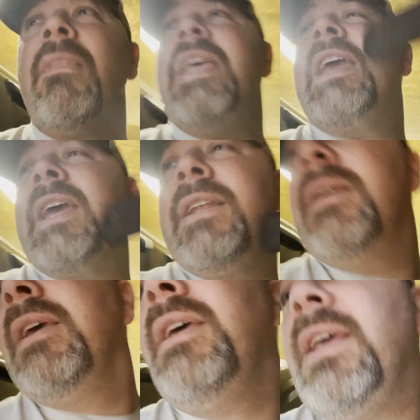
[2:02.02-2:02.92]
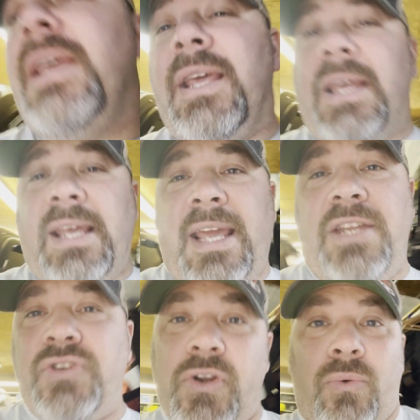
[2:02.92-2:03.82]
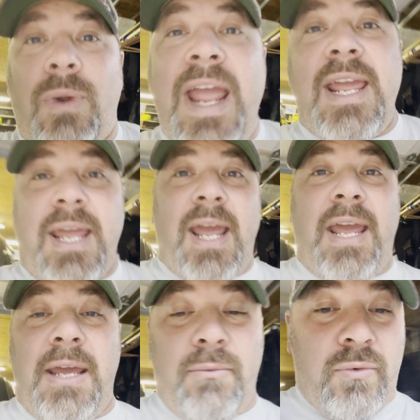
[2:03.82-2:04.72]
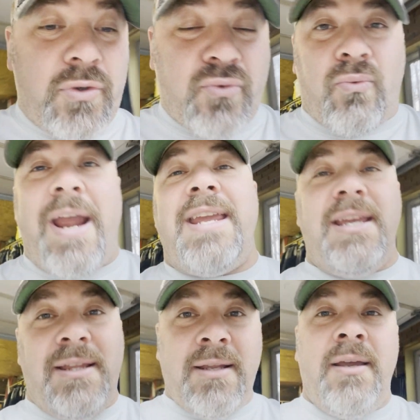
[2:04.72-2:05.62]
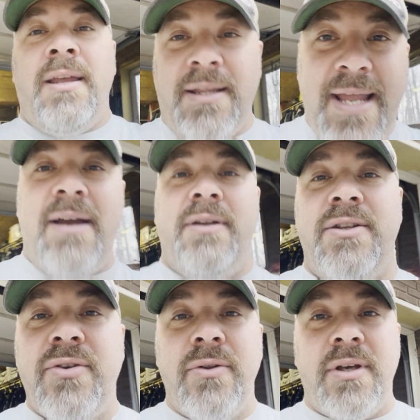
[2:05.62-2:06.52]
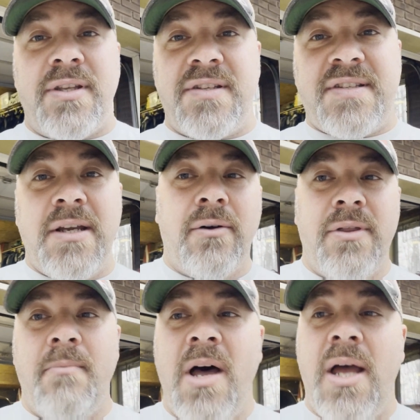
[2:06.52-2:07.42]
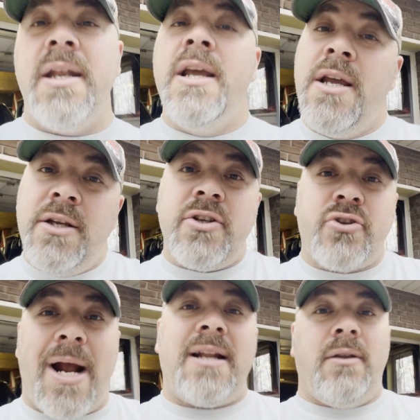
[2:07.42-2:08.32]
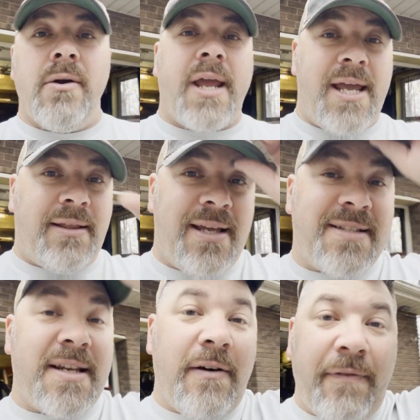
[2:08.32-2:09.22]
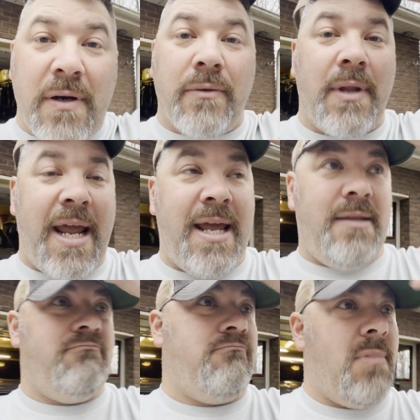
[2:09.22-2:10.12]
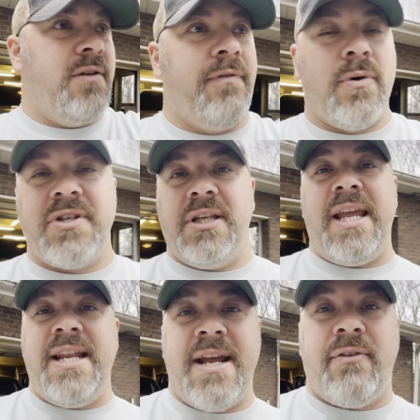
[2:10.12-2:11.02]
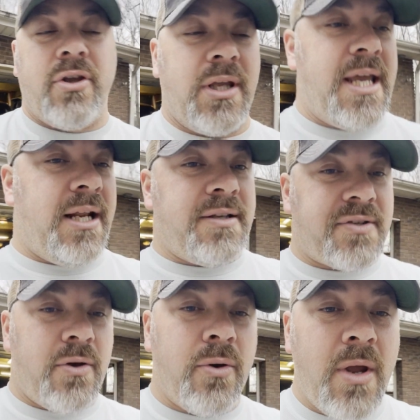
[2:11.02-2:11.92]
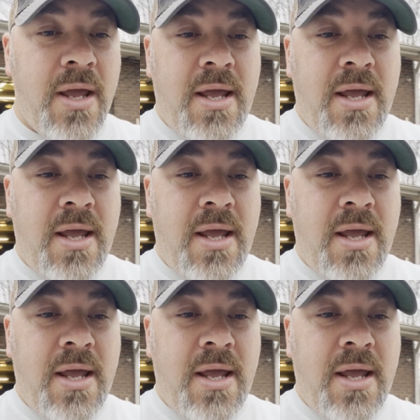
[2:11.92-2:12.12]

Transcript: and he took a rake and was raking down into the silt and the mud to try to locate that cell phone. And unfortunately, he never could get it. So